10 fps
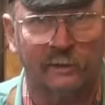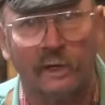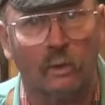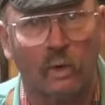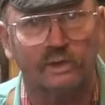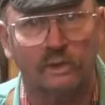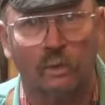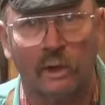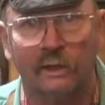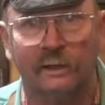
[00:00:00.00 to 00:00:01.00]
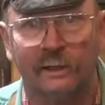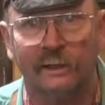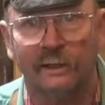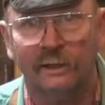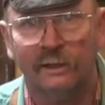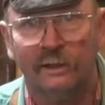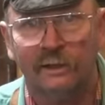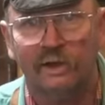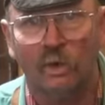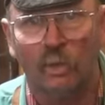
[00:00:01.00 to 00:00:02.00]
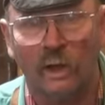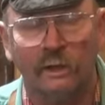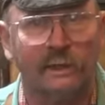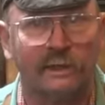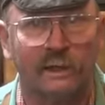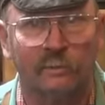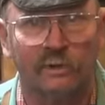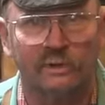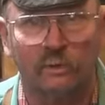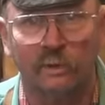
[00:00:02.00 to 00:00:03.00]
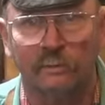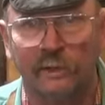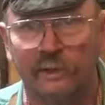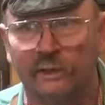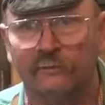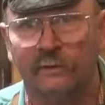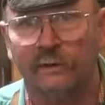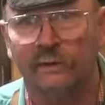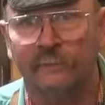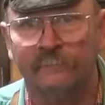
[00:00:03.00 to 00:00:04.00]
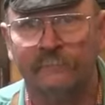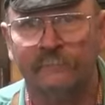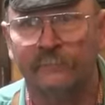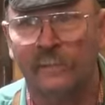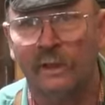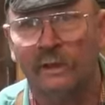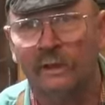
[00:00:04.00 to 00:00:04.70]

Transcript: Depending on what you're welding, your welding temperature will be different.